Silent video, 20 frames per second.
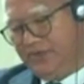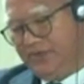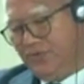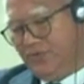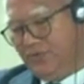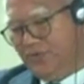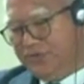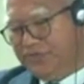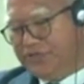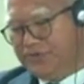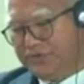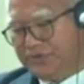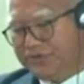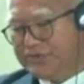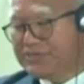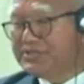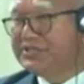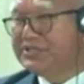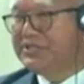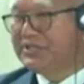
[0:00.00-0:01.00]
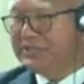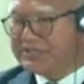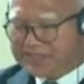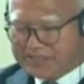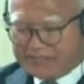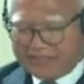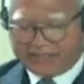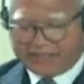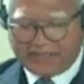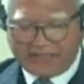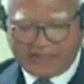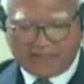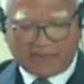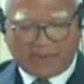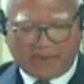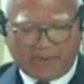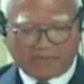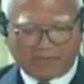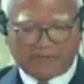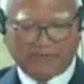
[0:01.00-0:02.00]
we should seriously think
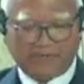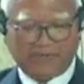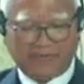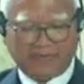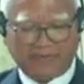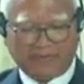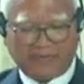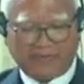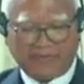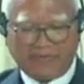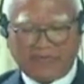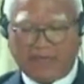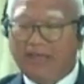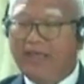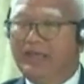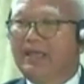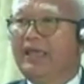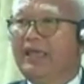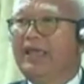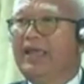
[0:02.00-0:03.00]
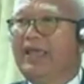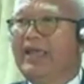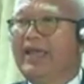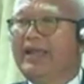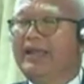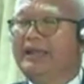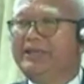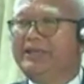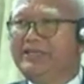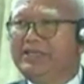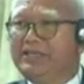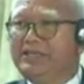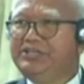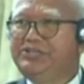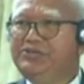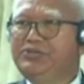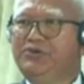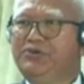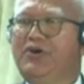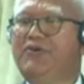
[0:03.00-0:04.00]
about. And the
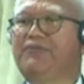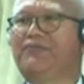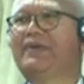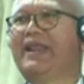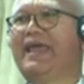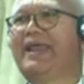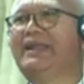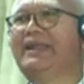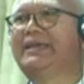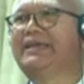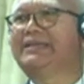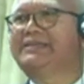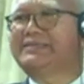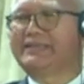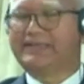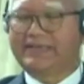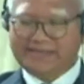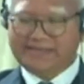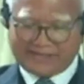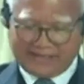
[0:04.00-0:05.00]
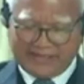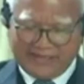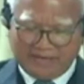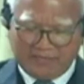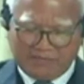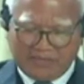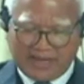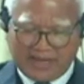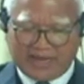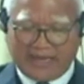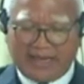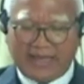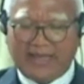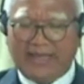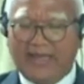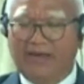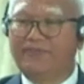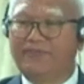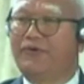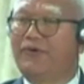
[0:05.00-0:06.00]
issue of landlessness in
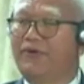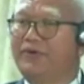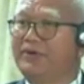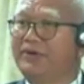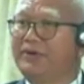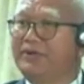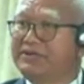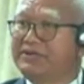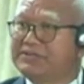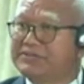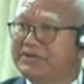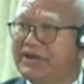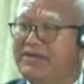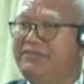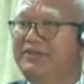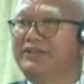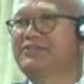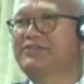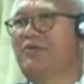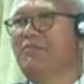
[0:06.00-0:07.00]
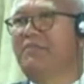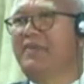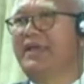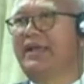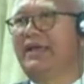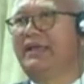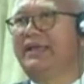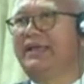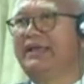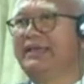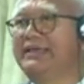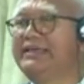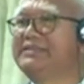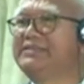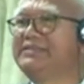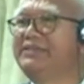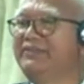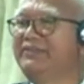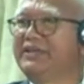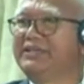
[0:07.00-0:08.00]
Meghalaya for the tribals of Meghalaya is
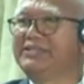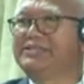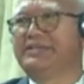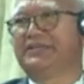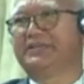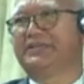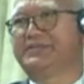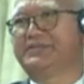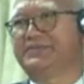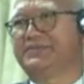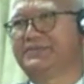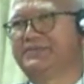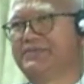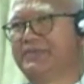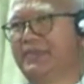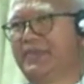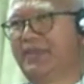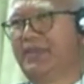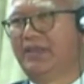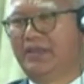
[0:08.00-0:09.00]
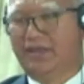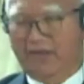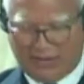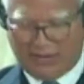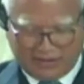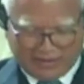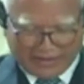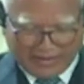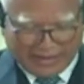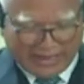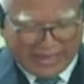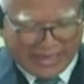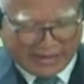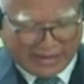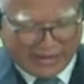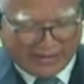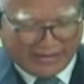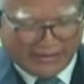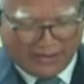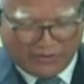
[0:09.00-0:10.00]
very serious. I
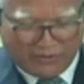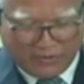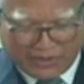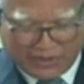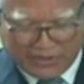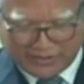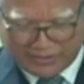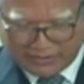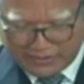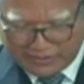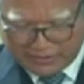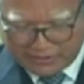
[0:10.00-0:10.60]
read in one